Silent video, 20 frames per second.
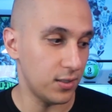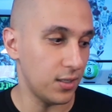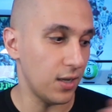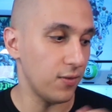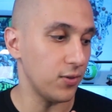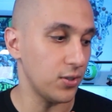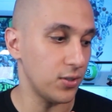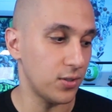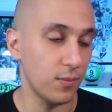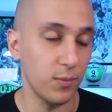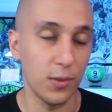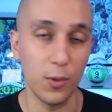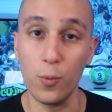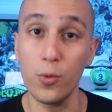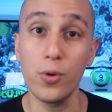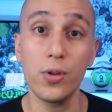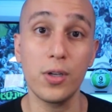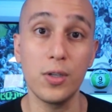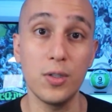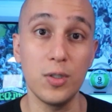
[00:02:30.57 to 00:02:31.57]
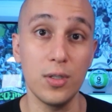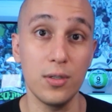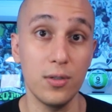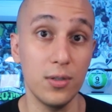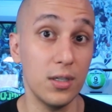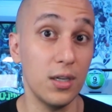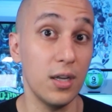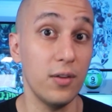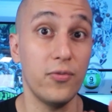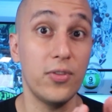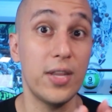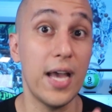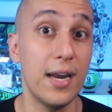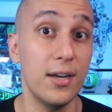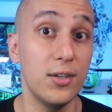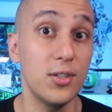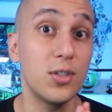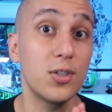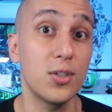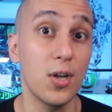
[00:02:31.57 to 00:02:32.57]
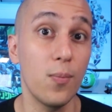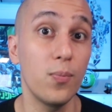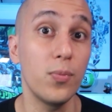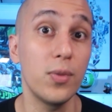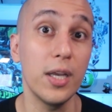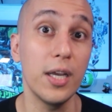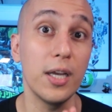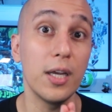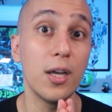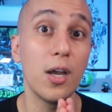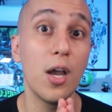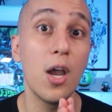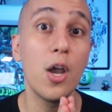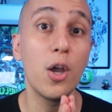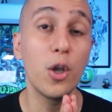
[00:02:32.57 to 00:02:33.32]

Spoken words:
definitely something worth considering if that is something